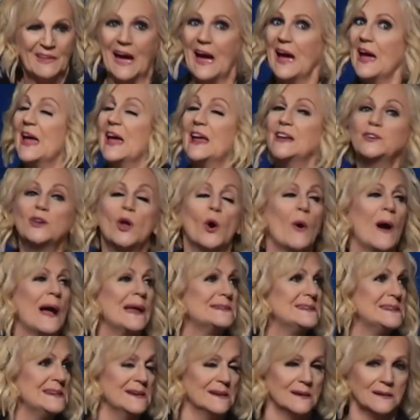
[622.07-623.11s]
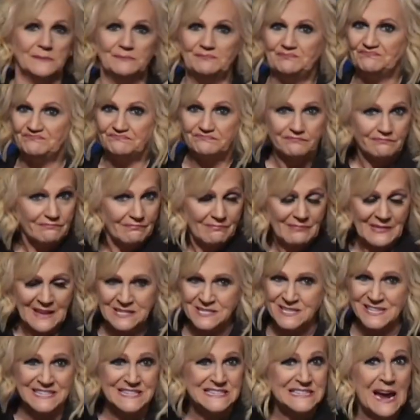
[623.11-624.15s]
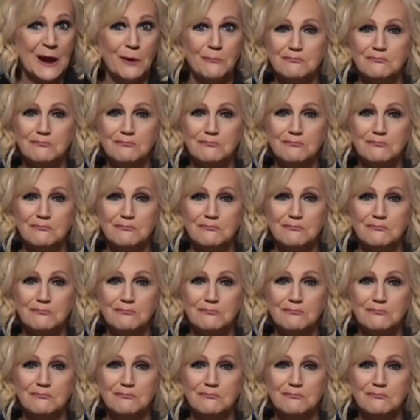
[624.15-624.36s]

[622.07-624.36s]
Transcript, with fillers: I had no idea just how